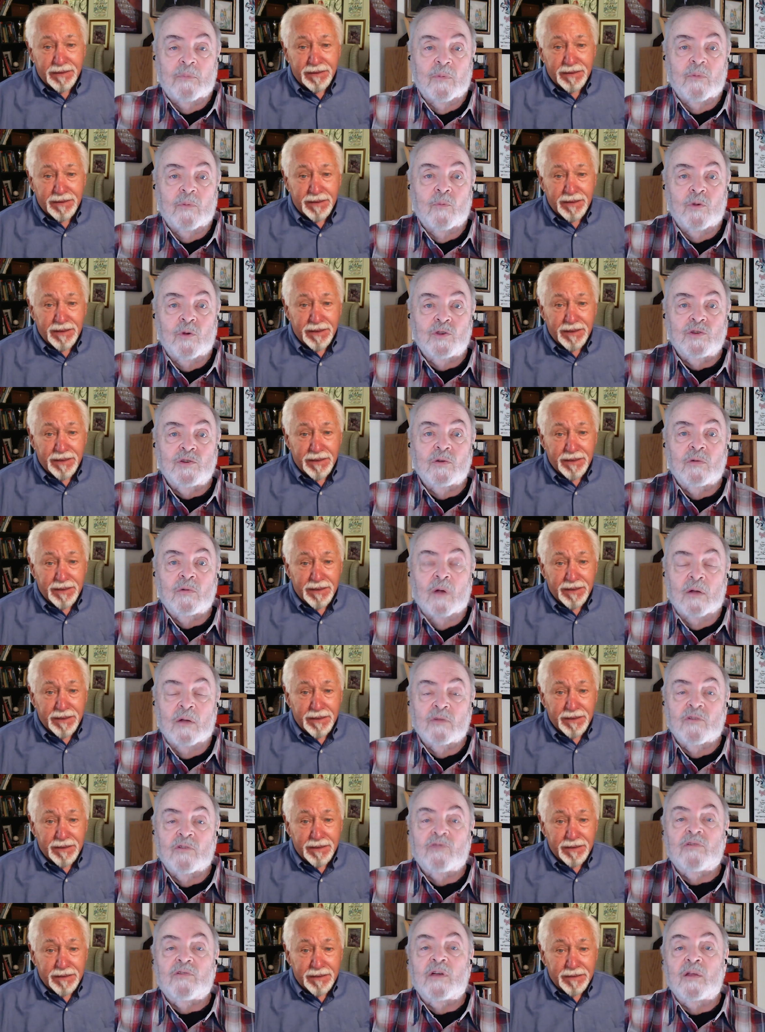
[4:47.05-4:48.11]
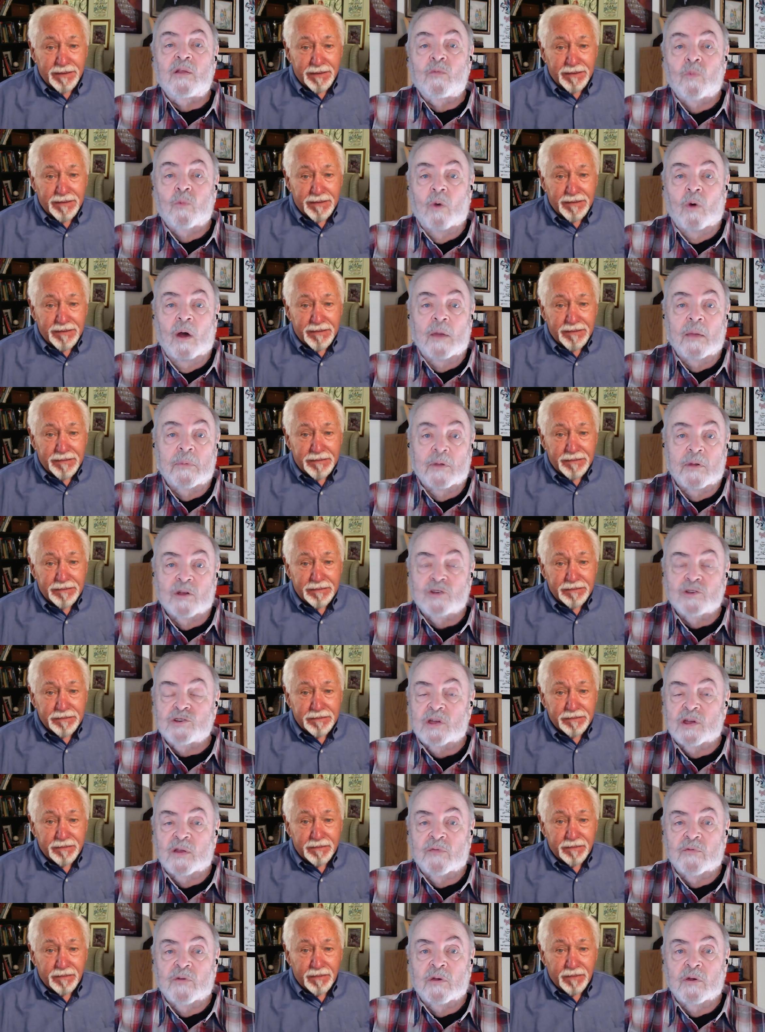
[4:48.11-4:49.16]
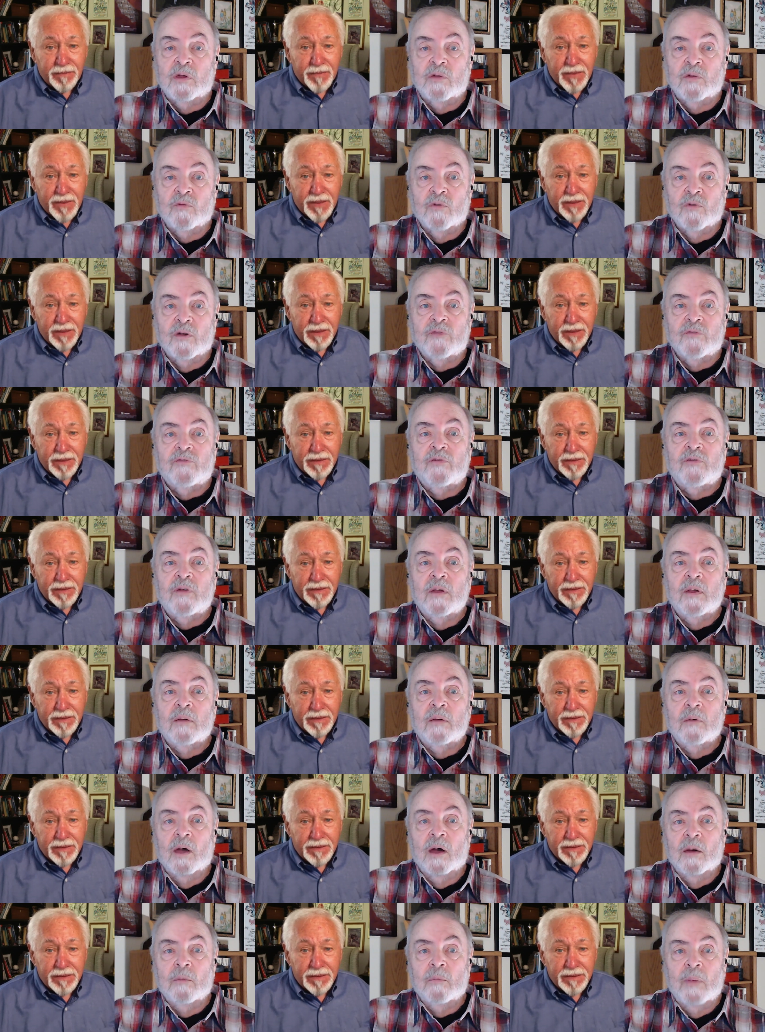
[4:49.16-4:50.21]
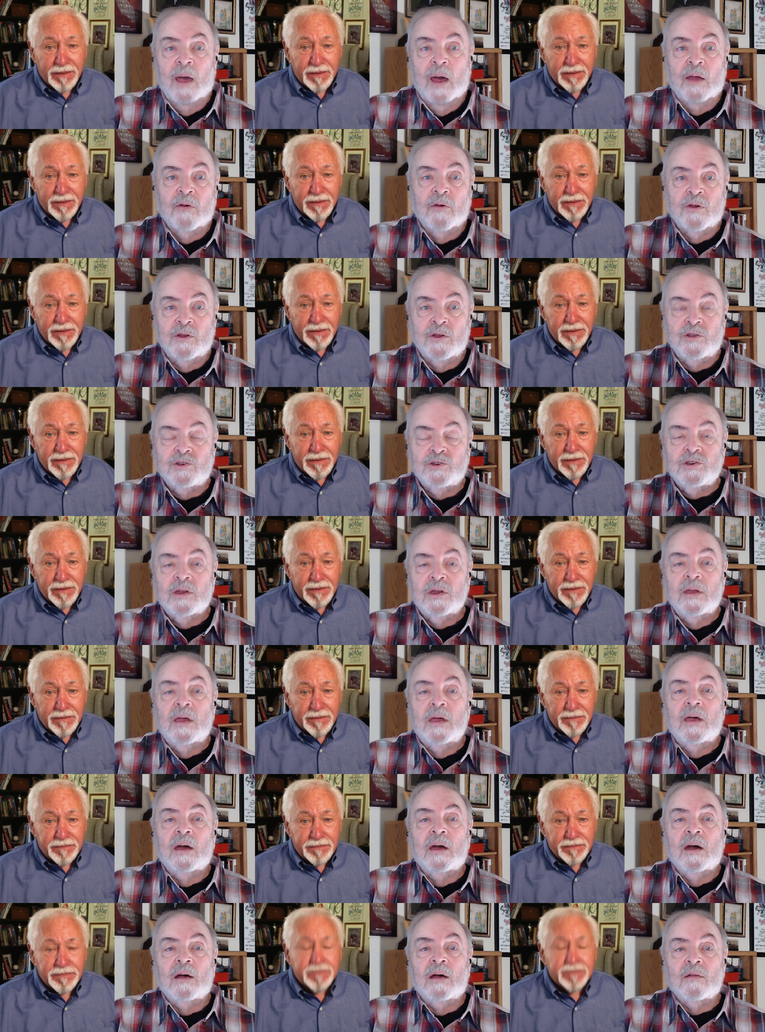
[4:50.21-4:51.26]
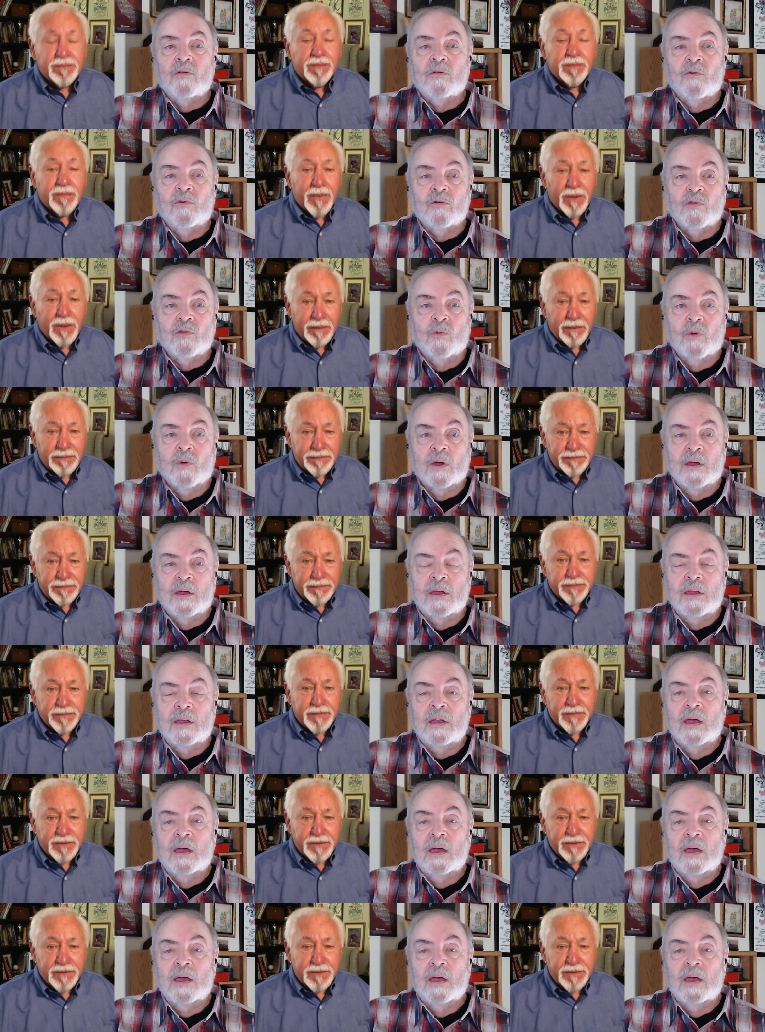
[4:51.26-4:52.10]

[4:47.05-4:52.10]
Speaker 1: which you'll understand why, because she had a very rough marriage along the way.